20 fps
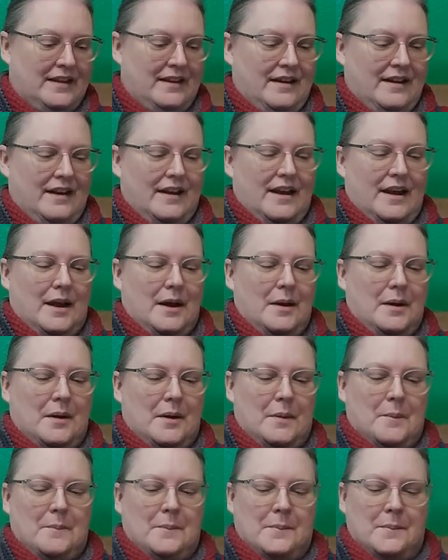
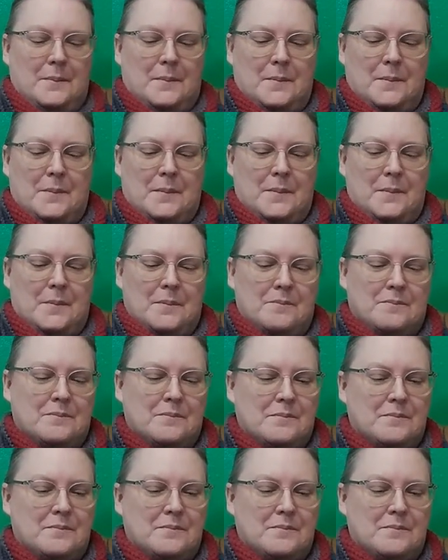Nothing is said.